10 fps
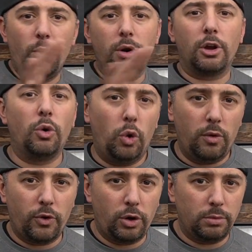of want to go
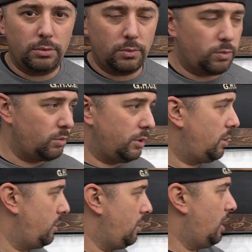over
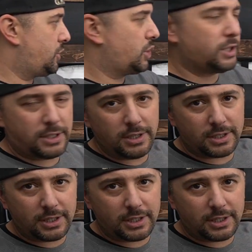not just this